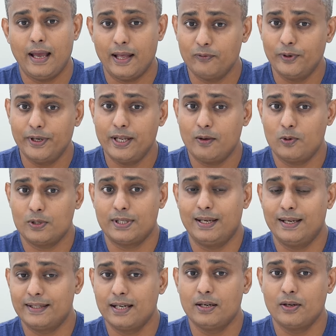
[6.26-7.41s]
Nvidia was a
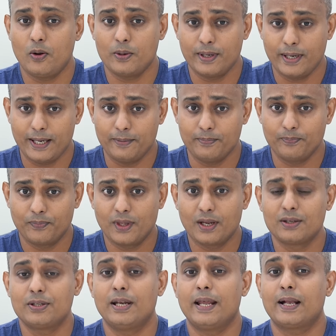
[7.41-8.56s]
little known name
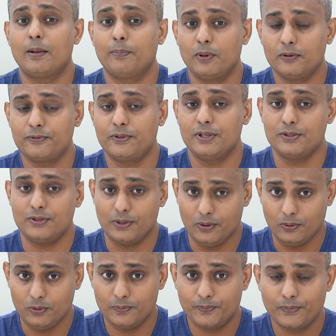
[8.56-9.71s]
till a couple of years
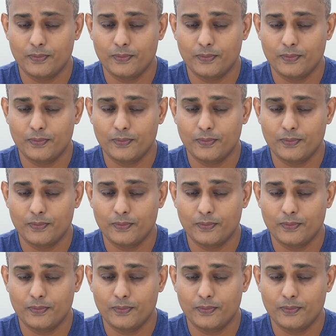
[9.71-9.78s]
ago.